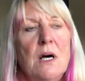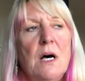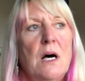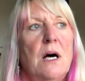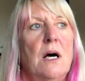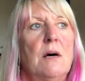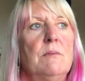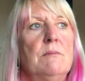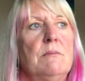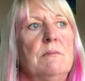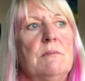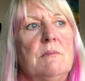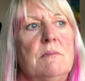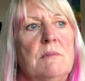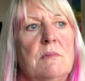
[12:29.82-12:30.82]
Um,
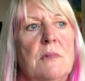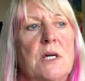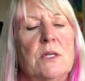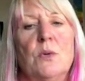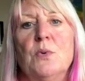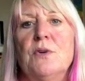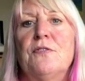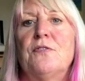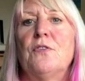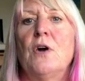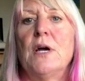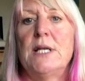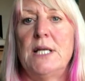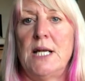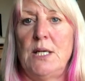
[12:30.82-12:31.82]
I don't want to
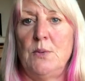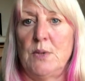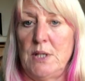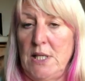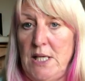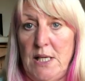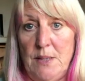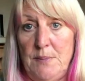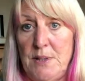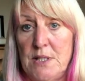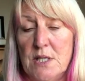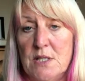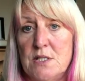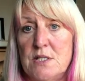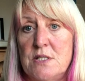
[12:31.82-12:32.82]
frighten anyone here
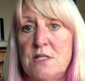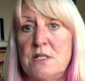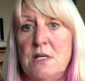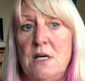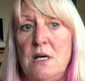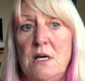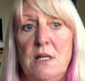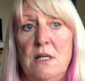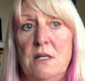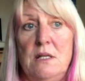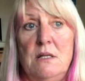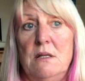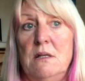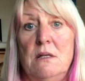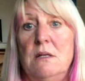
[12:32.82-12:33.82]
because uh,
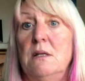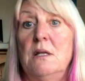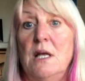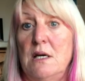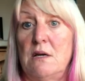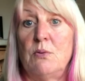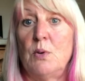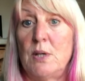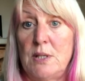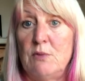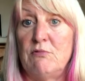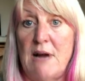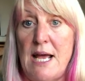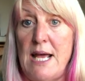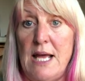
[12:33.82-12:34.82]
they're quite
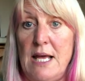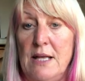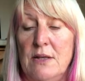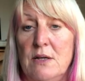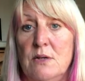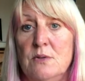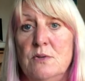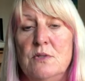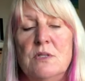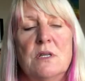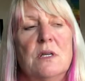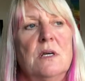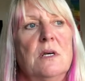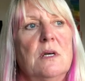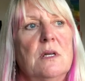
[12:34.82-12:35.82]
rare, those.
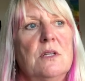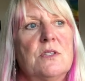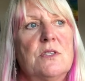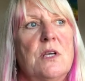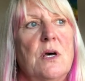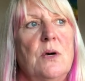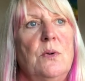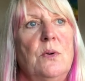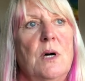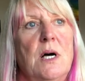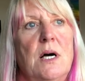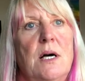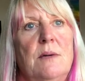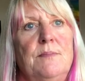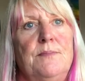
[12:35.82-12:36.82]
So
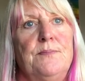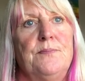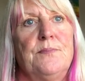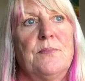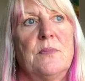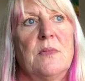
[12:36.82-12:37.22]
um,